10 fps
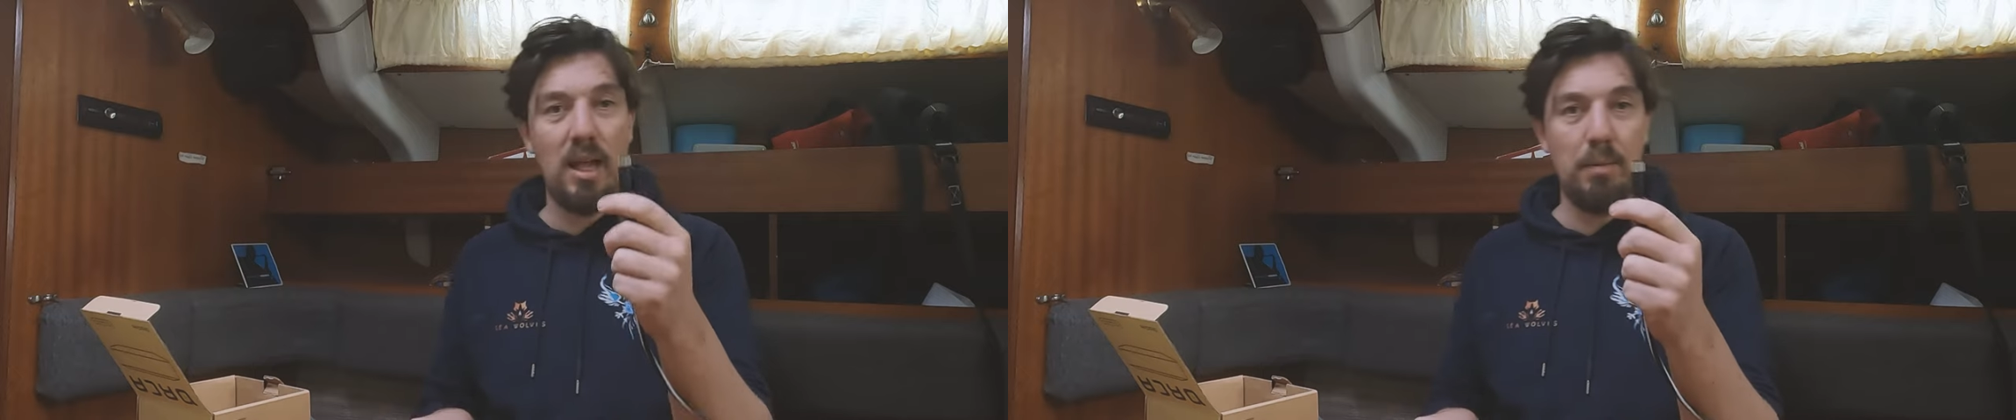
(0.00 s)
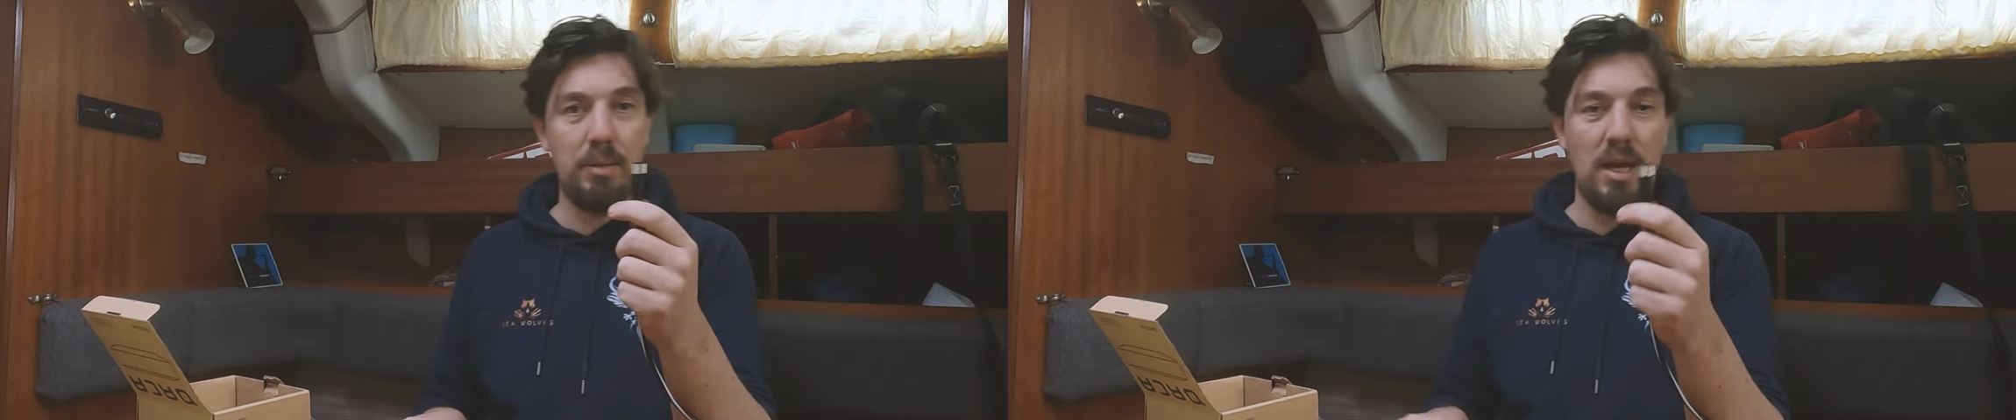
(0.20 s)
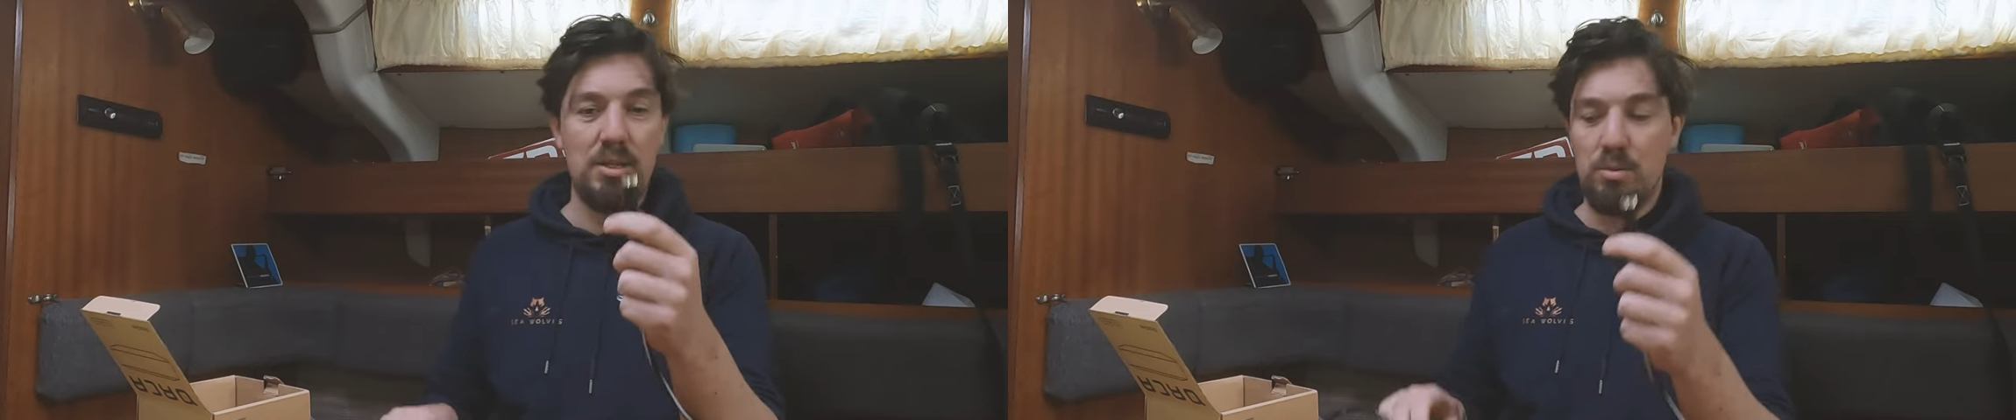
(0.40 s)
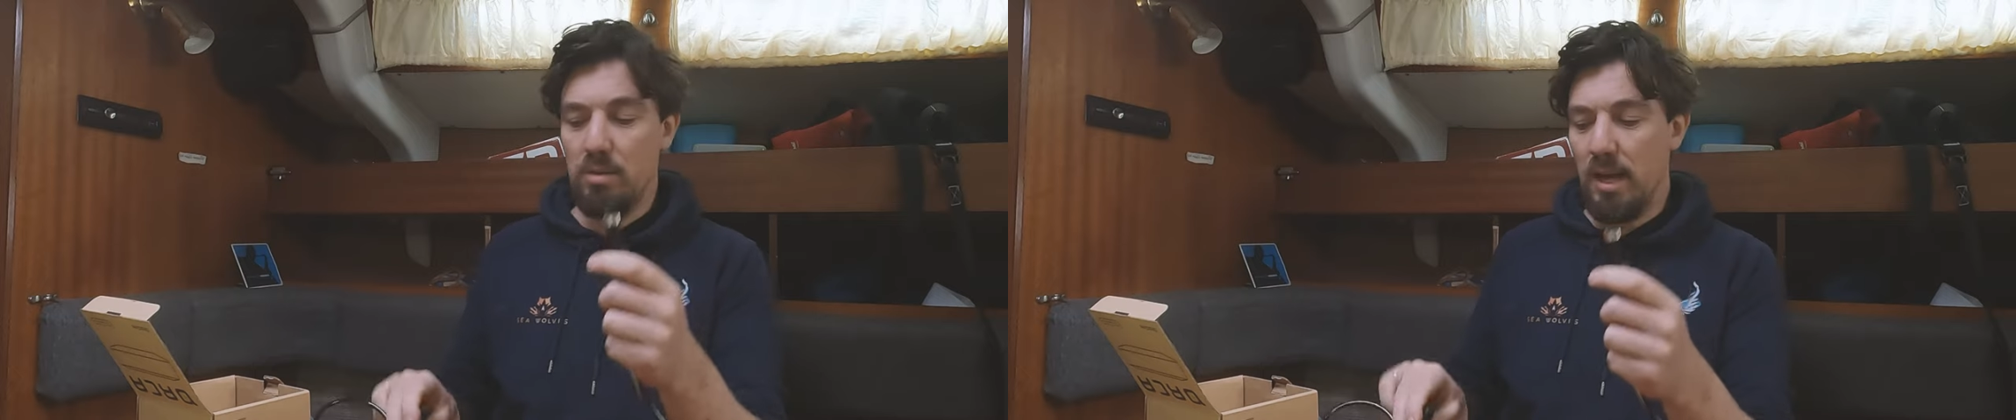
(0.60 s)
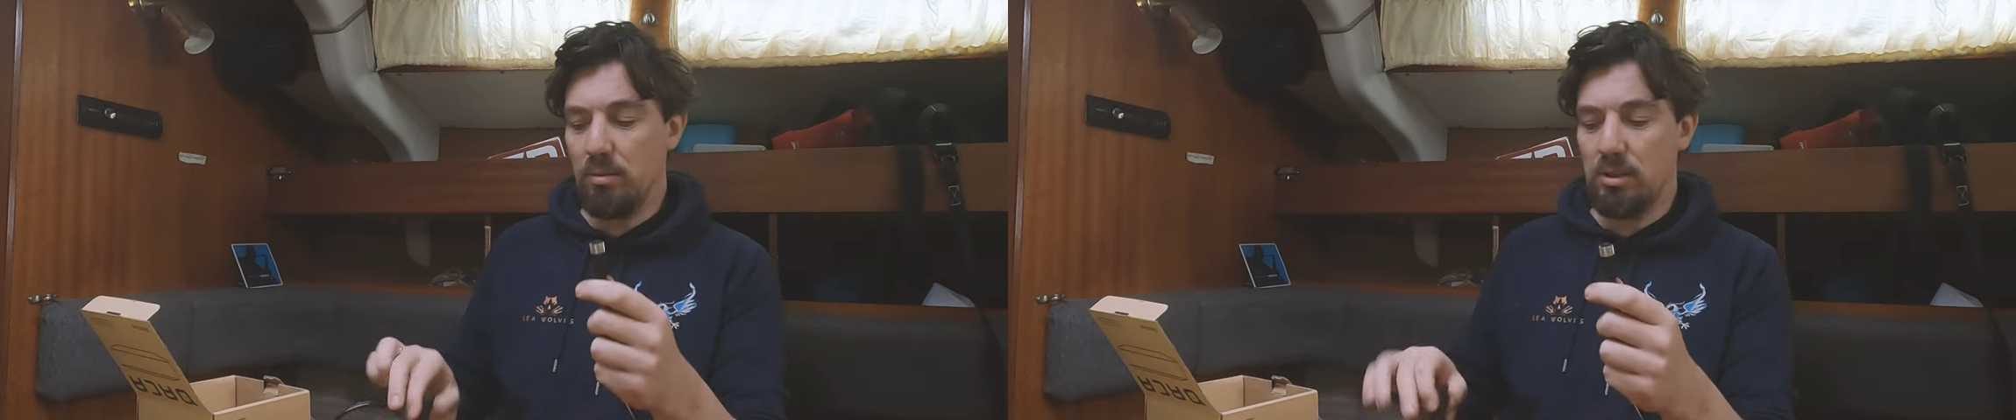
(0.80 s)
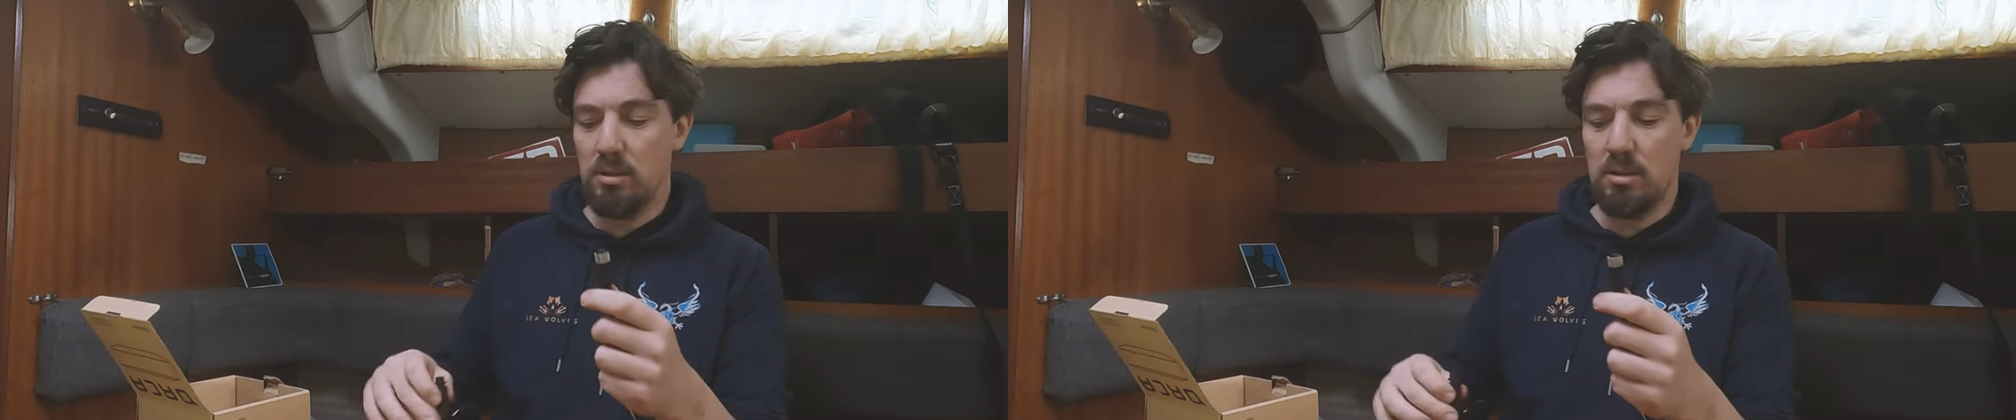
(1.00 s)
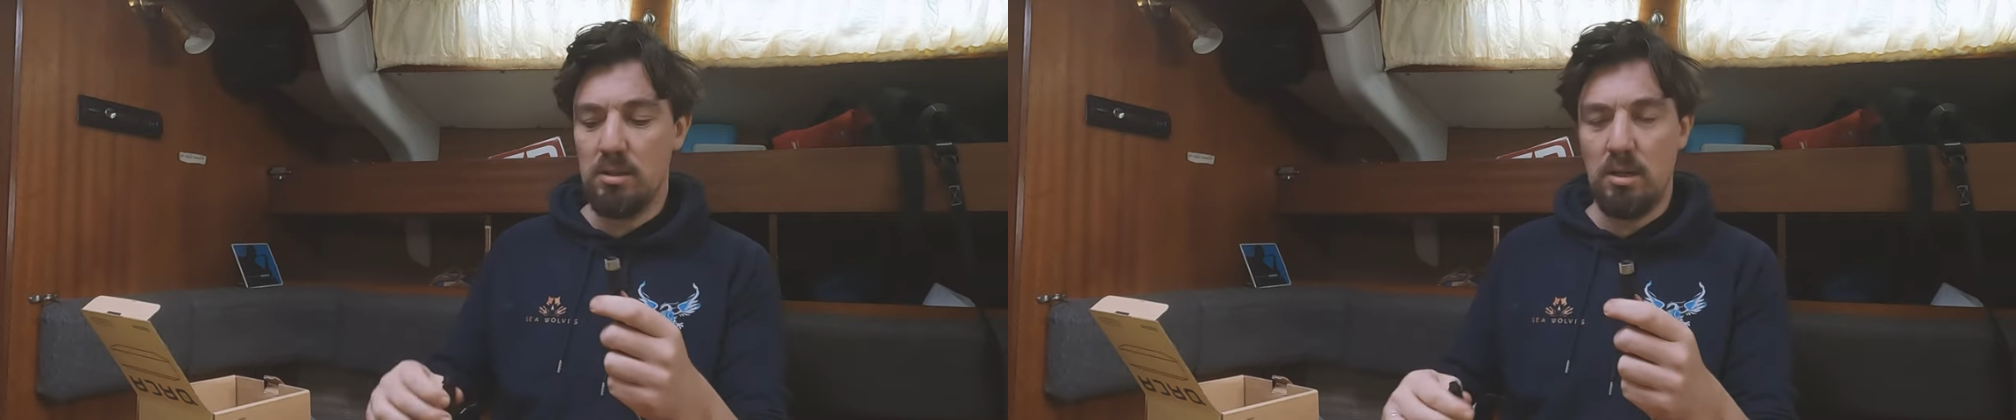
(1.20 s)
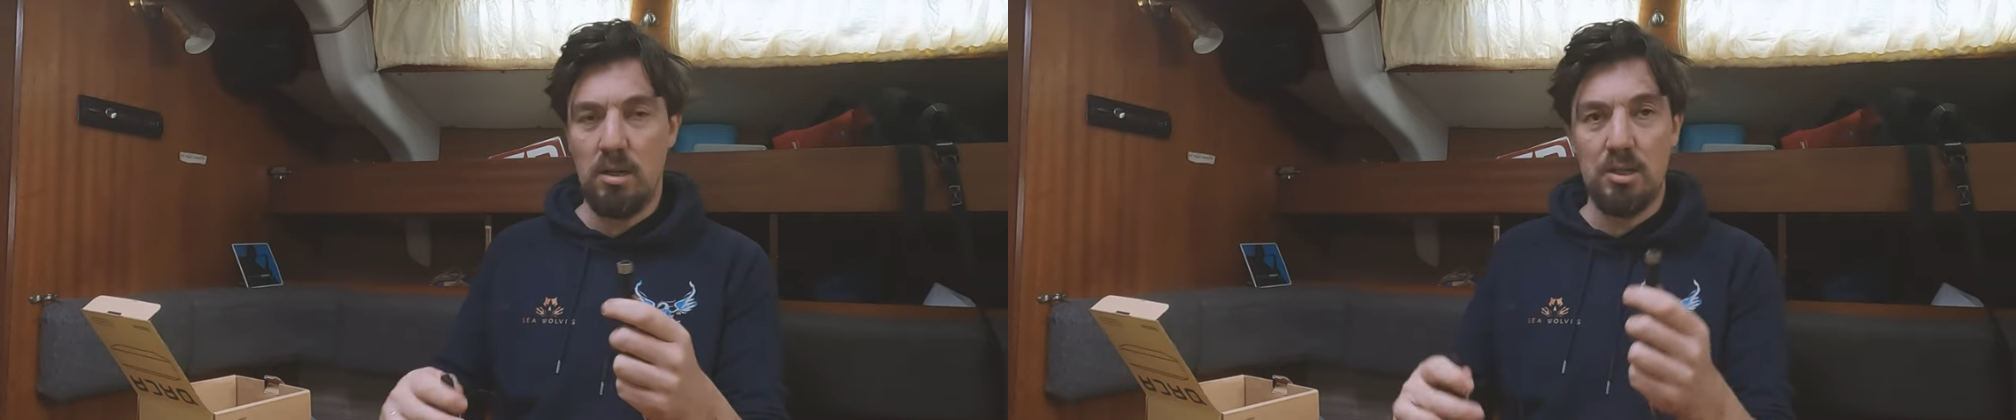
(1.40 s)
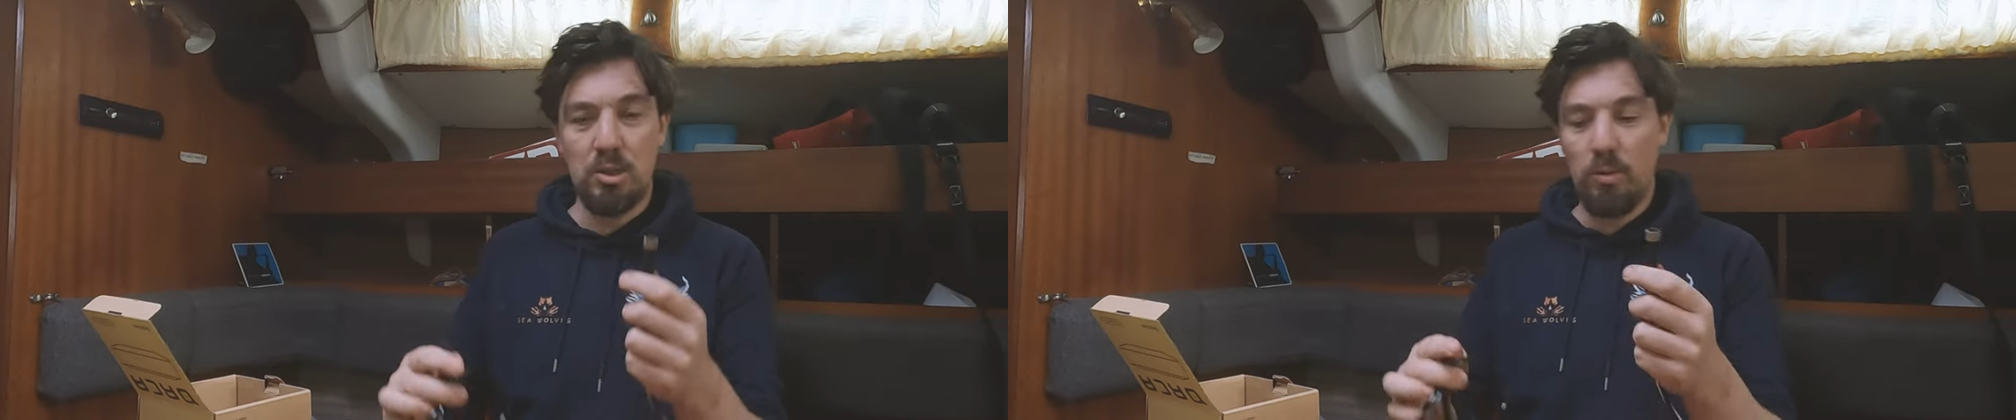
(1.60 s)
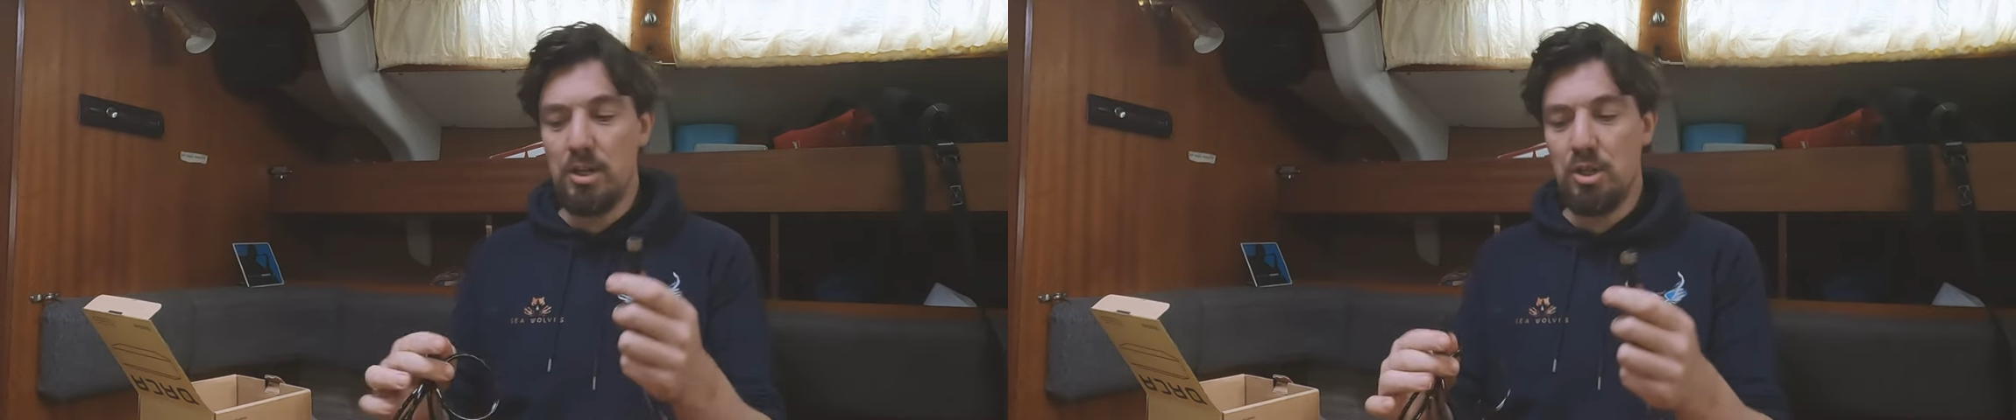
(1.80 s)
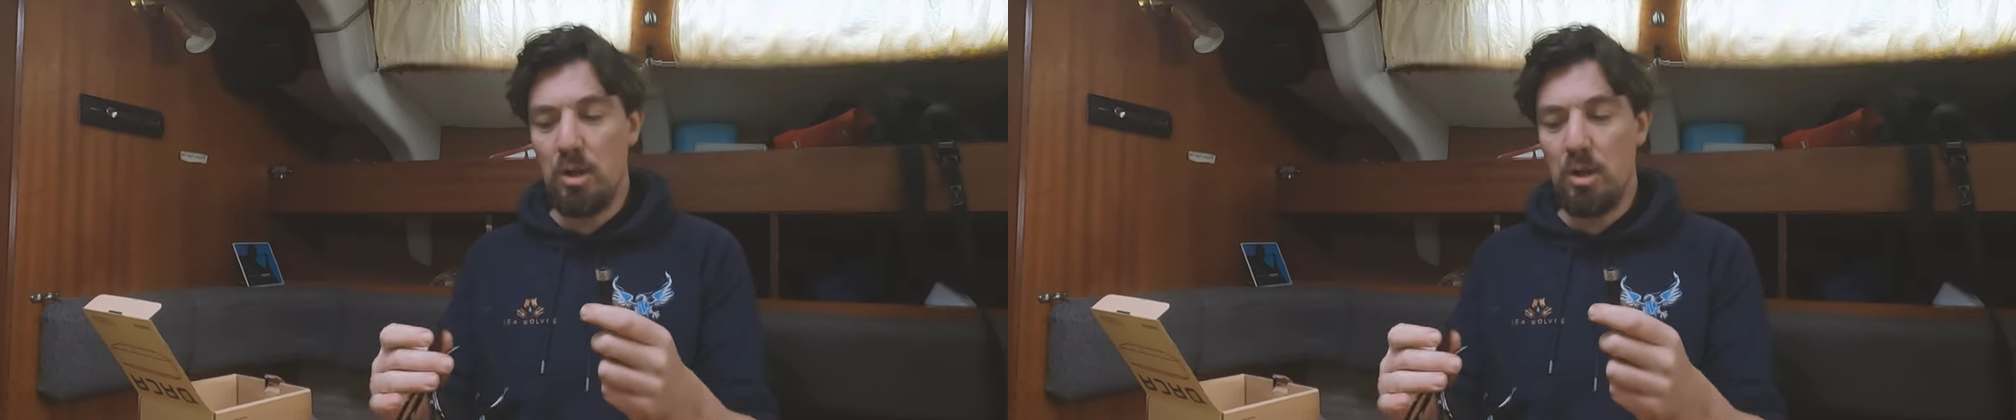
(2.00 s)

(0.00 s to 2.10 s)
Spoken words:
an NMEA 2000 switch.